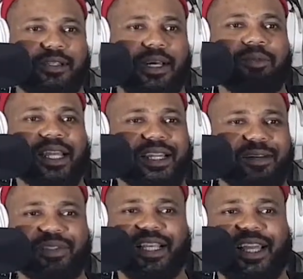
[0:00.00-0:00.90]
I'm learning.
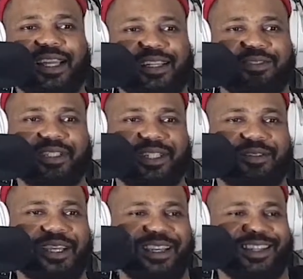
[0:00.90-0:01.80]
I'm still learning every
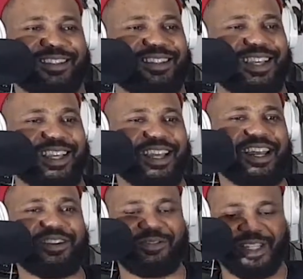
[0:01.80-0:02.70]
day. It's like
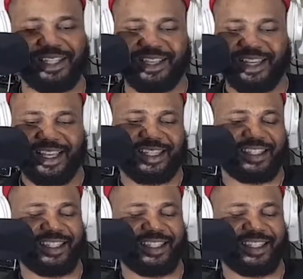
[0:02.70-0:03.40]
every day learning.